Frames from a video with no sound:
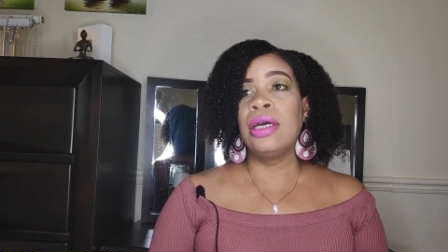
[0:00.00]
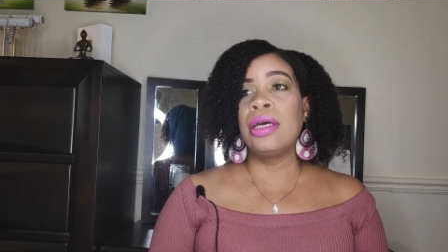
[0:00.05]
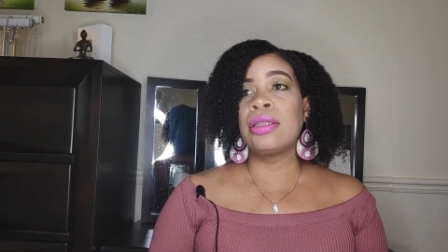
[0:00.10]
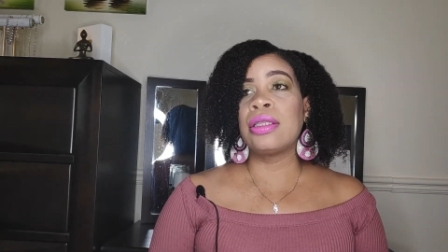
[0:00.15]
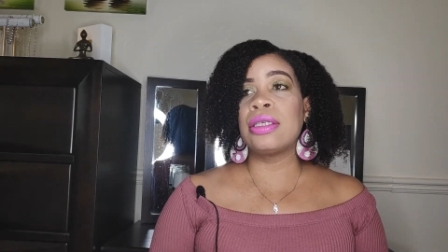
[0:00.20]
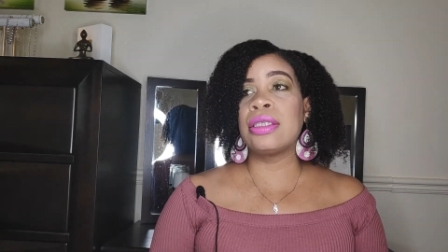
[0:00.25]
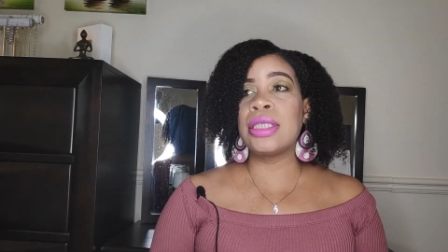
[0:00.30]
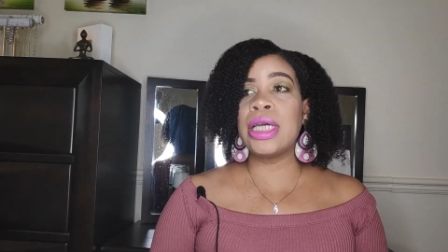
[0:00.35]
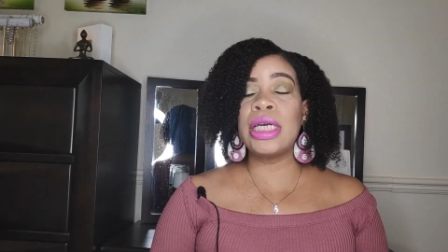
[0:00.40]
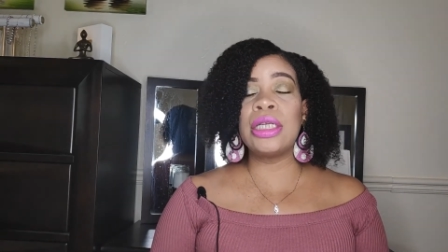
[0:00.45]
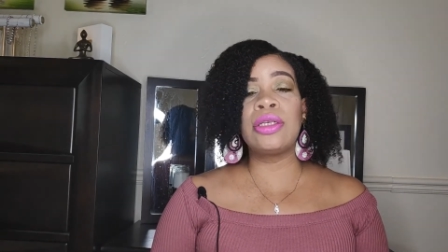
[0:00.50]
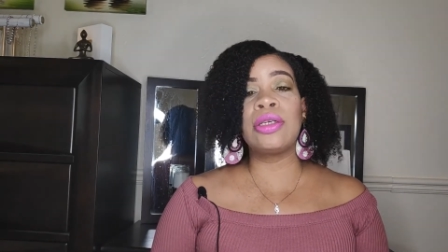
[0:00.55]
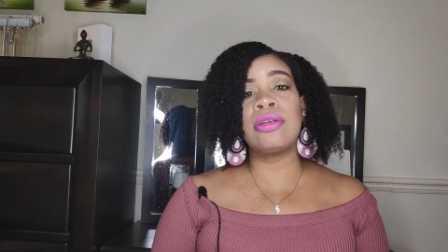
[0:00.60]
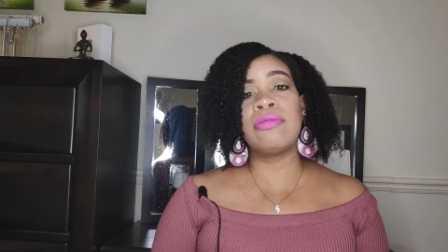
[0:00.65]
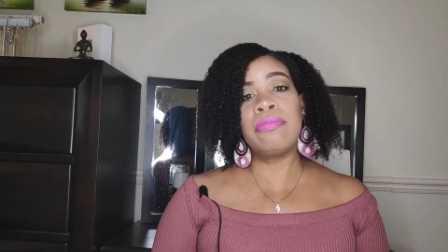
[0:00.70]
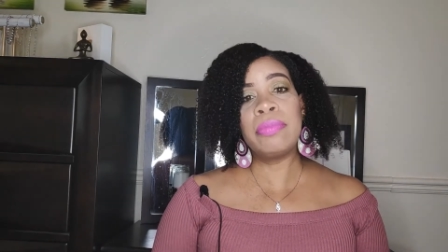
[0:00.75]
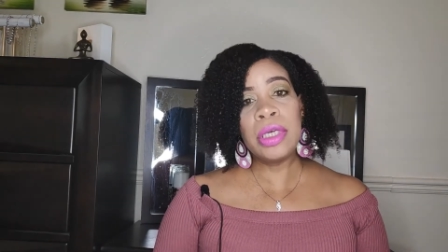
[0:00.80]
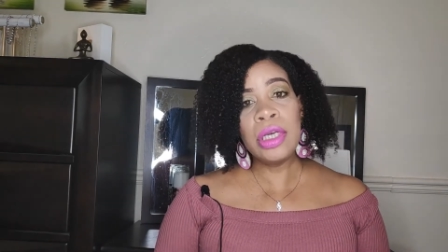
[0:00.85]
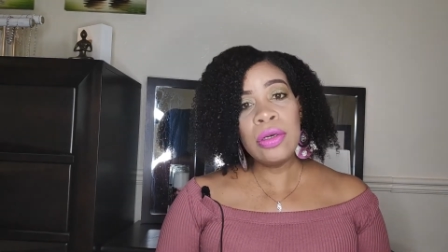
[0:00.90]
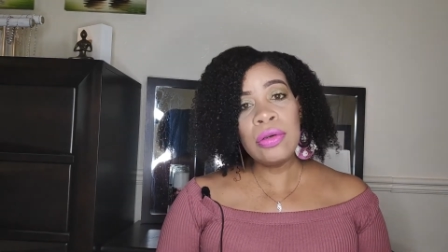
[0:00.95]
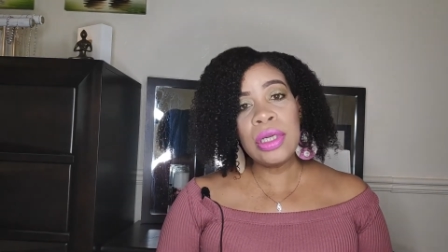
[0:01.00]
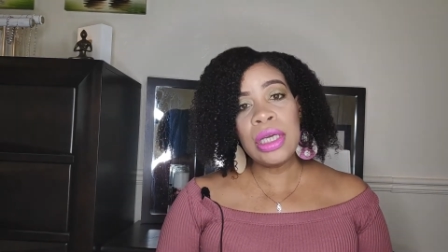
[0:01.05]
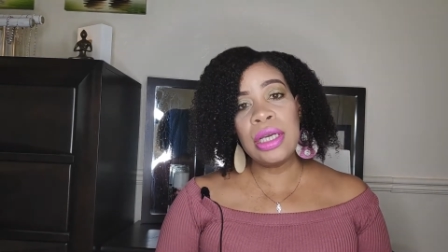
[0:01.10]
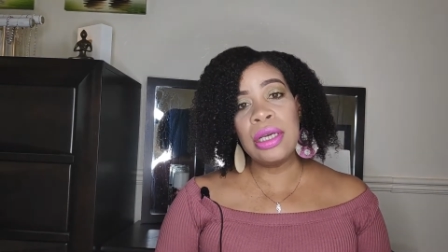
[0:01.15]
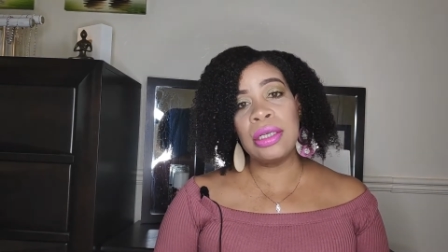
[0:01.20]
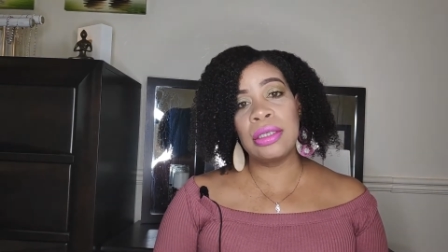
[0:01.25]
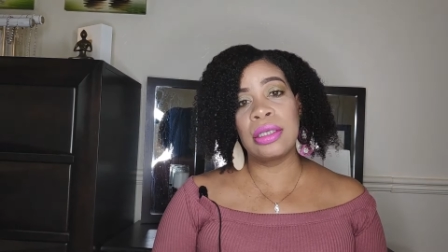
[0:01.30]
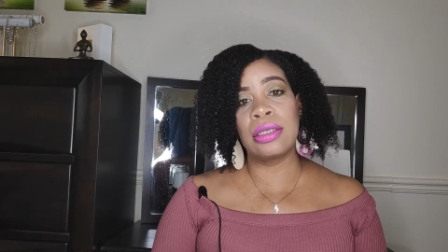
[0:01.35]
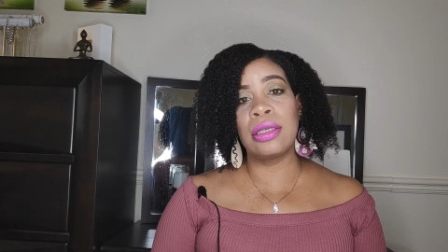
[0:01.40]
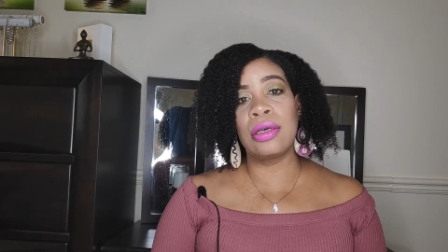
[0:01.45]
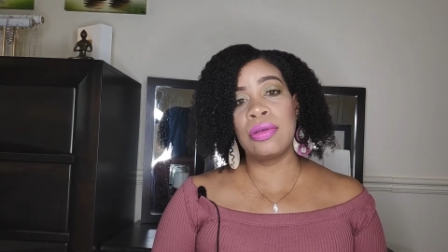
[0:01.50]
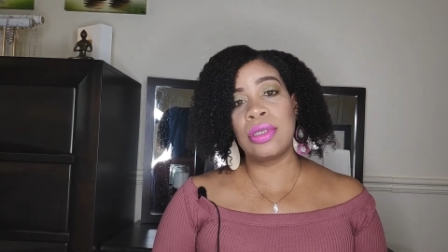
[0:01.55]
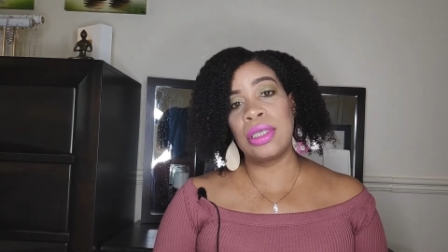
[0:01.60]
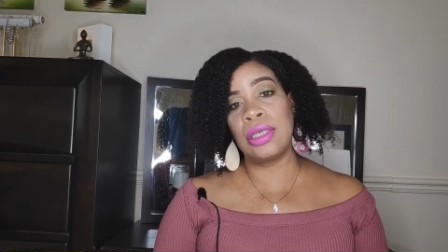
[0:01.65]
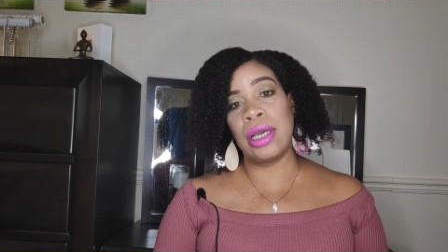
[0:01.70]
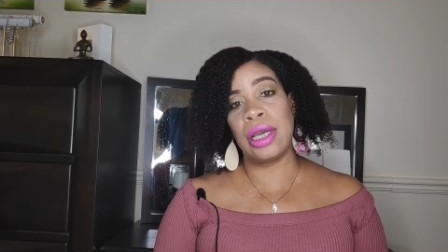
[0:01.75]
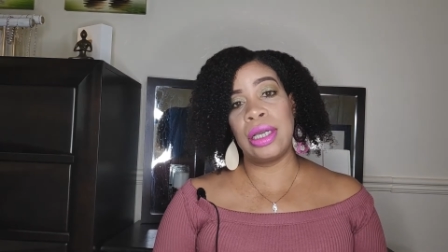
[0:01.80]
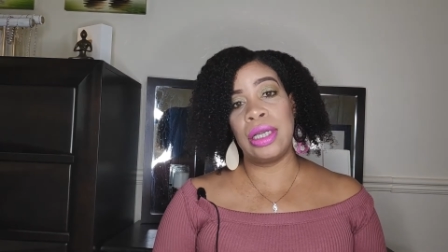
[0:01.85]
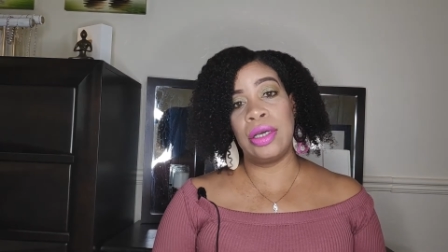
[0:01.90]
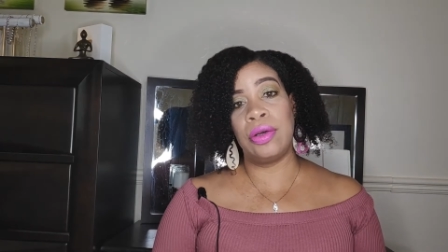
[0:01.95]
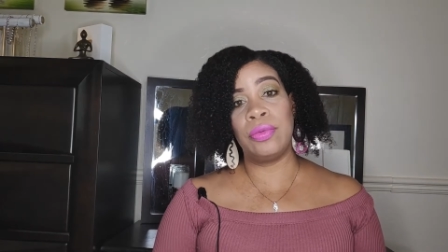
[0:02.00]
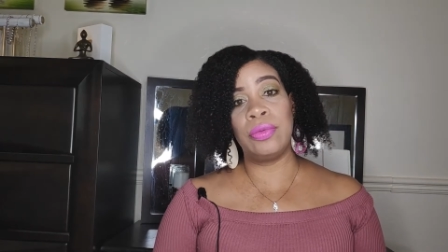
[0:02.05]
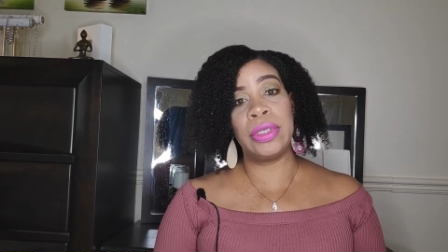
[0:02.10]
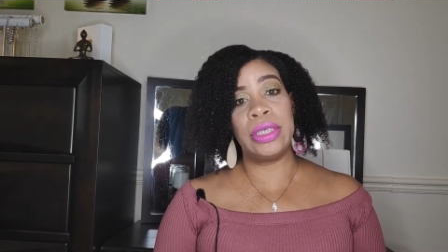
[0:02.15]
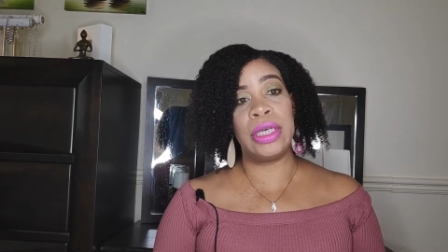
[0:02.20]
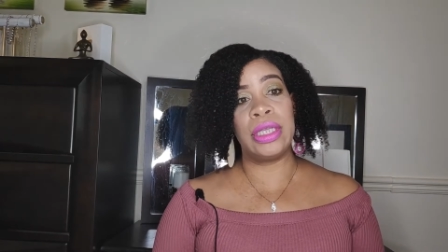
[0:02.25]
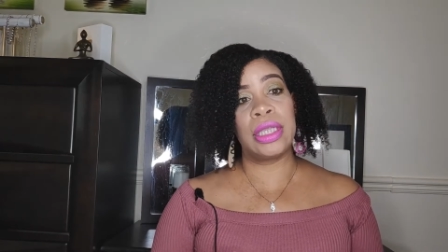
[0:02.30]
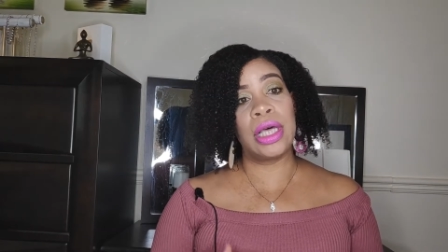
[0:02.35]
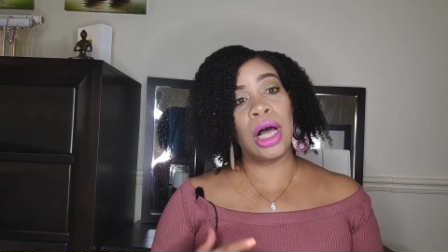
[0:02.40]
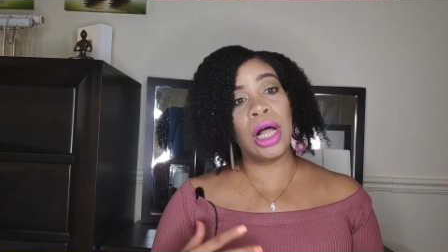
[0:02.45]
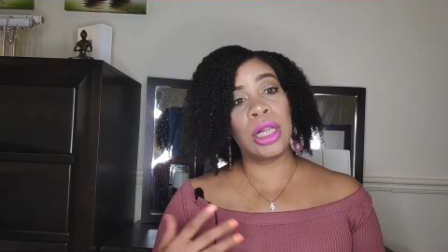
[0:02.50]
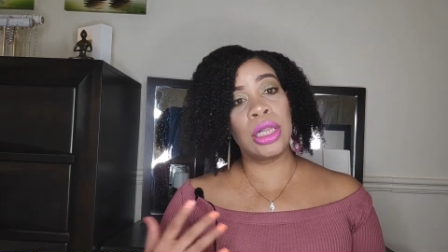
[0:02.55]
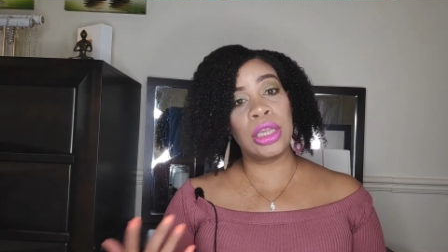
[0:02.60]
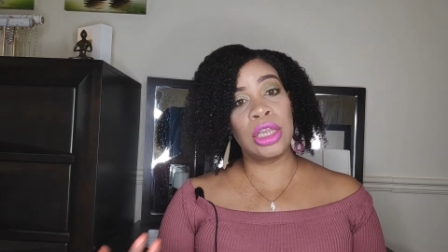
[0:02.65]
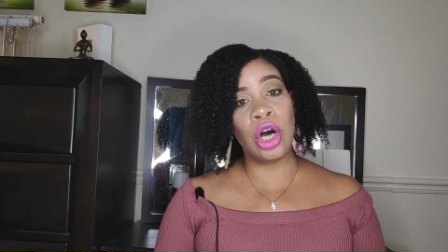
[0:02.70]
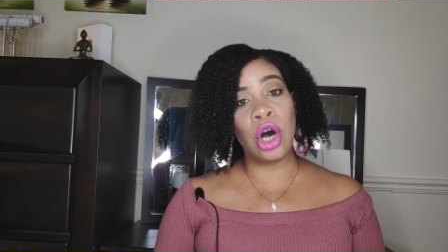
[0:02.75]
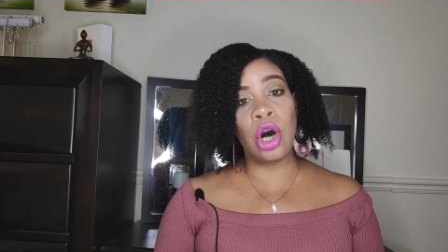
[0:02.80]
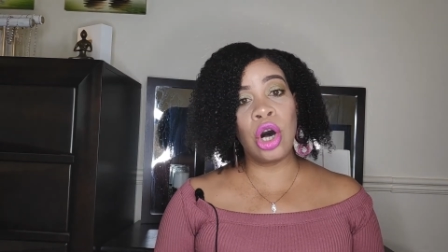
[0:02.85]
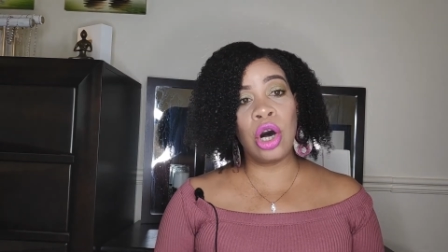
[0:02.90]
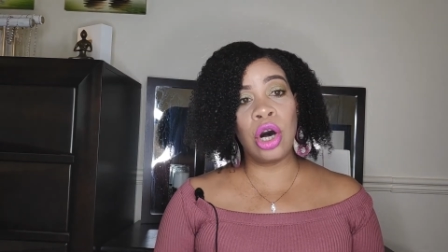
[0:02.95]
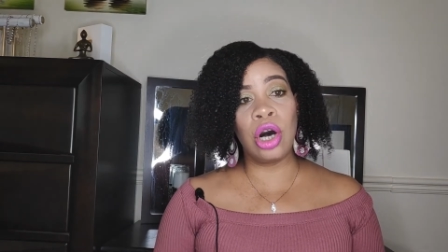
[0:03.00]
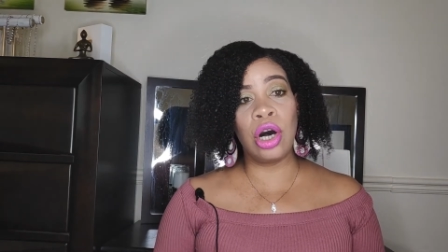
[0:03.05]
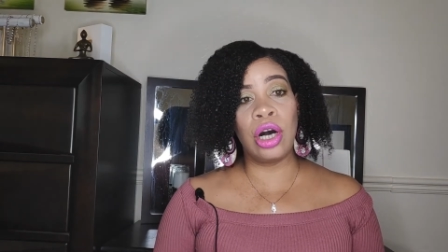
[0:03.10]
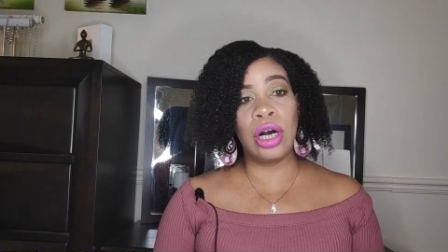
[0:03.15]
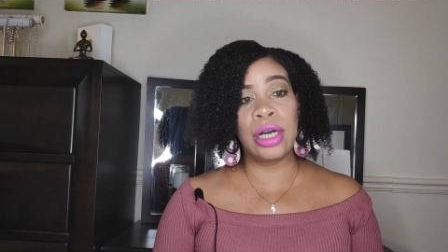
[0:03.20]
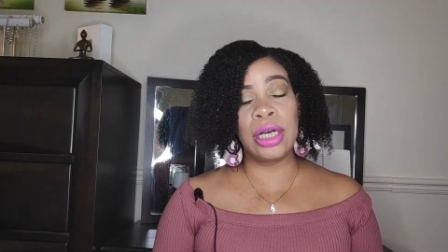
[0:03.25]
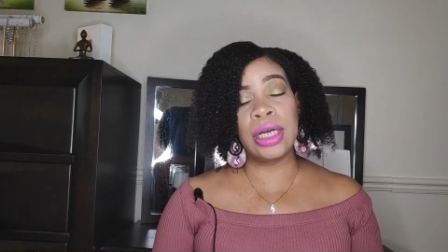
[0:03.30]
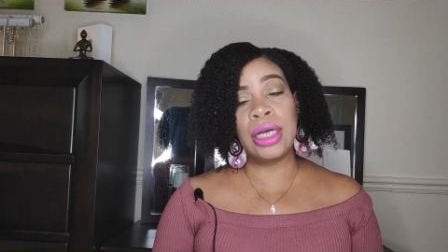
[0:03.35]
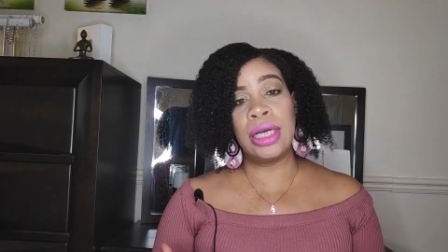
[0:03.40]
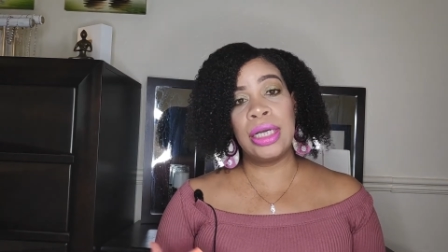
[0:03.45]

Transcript: The standard of beauty is associated with long,